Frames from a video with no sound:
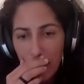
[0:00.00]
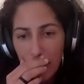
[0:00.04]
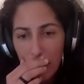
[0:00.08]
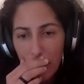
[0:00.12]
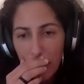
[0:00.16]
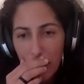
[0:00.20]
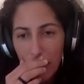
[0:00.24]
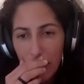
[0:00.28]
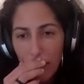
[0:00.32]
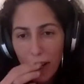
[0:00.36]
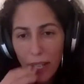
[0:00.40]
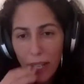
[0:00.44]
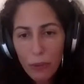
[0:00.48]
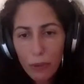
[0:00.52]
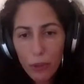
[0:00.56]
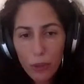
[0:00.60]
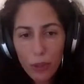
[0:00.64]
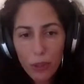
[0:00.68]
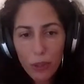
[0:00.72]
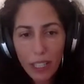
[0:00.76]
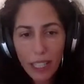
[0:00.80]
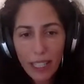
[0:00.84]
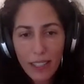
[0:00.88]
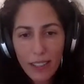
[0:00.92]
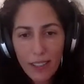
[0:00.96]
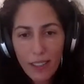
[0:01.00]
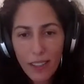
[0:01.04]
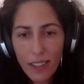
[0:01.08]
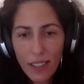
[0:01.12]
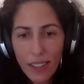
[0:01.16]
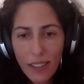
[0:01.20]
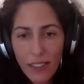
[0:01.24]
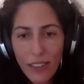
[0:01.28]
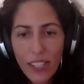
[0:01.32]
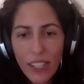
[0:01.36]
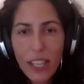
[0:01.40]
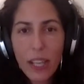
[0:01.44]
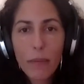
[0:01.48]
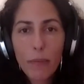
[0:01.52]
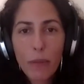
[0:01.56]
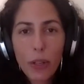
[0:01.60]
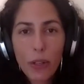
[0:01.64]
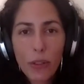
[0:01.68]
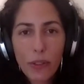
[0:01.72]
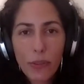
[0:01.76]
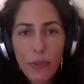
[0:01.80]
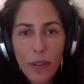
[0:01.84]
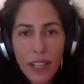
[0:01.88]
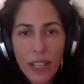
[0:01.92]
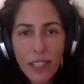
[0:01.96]
my role as a CMO
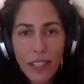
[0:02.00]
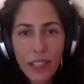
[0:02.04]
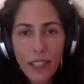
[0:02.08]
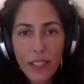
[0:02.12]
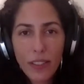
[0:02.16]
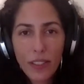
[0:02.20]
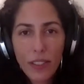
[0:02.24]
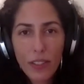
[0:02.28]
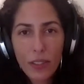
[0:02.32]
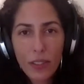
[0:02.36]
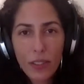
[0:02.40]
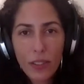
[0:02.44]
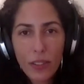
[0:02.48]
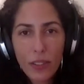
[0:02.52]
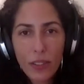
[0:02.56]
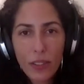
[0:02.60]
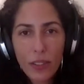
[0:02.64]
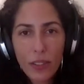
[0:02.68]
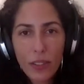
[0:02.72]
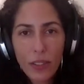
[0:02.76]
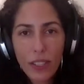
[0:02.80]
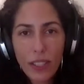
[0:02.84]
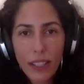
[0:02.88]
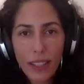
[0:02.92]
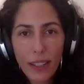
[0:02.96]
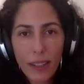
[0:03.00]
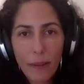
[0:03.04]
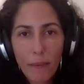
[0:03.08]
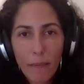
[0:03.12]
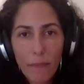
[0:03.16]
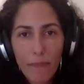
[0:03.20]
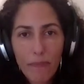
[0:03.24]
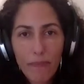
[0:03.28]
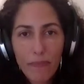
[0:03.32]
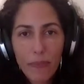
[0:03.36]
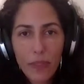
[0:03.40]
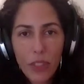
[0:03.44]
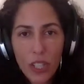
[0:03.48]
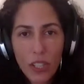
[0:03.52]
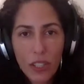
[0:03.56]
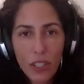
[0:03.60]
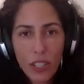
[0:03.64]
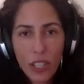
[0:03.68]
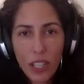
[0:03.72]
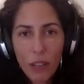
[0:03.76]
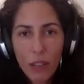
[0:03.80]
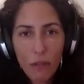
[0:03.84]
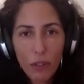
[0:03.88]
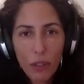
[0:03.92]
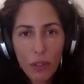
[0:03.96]
in residence,
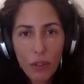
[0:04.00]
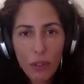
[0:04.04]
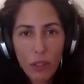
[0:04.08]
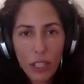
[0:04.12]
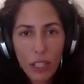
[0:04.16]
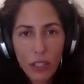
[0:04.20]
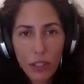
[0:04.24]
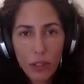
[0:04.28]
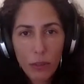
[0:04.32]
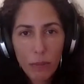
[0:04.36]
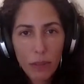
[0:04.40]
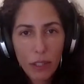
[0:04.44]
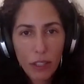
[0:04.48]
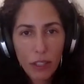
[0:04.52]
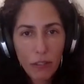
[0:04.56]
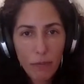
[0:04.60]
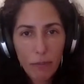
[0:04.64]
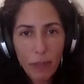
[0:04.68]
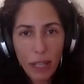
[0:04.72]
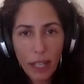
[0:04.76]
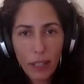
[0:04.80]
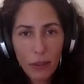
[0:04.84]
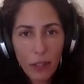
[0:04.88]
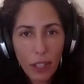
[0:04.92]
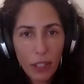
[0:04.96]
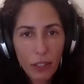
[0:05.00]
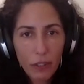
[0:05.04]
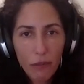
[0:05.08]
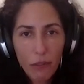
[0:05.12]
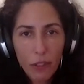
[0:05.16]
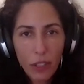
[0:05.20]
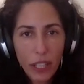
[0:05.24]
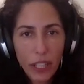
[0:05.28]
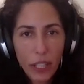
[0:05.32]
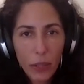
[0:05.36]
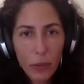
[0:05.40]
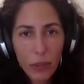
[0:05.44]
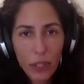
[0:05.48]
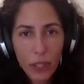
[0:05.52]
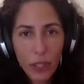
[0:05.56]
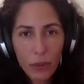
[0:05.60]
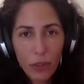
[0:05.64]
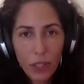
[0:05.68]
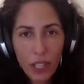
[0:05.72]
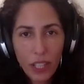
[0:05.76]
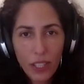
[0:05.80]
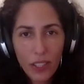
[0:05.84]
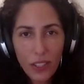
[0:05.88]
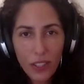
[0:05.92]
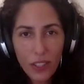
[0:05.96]
just to give you a little bit of background for anyone who
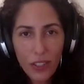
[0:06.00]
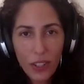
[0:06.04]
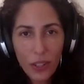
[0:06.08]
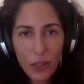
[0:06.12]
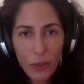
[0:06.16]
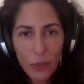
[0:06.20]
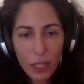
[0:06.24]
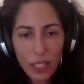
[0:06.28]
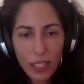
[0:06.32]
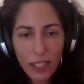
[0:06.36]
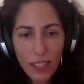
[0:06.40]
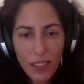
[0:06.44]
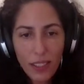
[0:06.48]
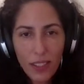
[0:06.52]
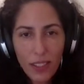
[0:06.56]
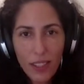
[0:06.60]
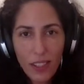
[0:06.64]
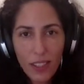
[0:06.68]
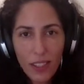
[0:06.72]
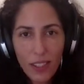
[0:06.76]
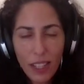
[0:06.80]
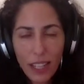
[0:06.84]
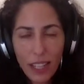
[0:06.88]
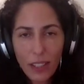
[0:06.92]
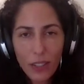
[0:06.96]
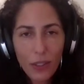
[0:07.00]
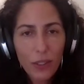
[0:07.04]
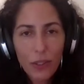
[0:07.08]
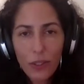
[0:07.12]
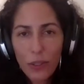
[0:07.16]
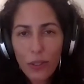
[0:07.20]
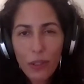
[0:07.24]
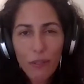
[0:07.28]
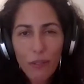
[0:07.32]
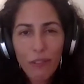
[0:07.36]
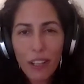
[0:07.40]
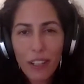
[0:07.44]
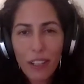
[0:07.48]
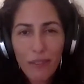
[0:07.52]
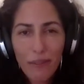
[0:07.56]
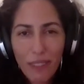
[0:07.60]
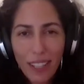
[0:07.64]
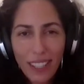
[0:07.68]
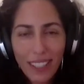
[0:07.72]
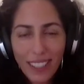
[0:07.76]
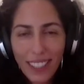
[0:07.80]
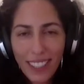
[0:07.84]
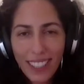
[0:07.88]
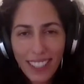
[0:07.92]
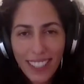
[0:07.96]
doesn't know what this is. I don't know if I
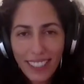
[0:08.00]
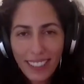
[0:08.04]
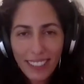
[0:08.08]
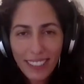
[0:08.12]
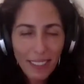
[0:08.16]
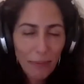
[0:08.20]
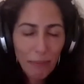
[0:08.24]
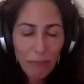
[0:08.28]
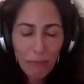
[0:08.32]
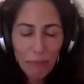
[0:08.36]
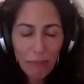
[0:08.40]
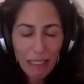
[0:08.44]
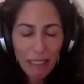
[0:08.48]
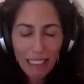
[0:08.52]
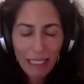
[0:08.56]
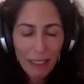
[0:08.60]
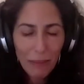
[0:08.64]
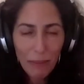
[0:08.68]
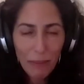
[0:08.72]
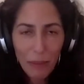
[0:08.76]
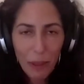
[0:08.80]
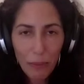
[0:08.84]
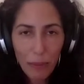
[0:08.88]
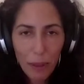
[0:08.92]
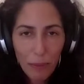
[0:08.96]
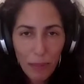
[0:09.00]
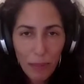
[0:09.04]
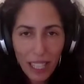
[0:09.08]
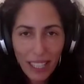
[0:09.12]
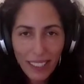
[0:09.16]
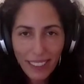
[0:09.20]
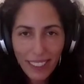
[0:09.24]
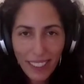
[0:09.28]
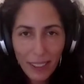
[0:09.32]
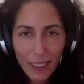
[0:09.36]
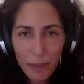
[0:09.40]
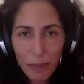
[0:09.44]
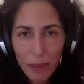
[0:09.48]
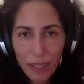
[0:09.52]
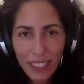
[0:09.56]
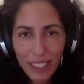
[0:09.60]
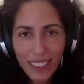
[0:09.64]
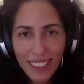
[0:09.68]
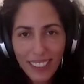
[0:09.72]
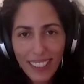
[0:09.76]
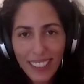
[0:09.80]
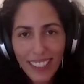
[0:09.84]
invented it, maybe I did, but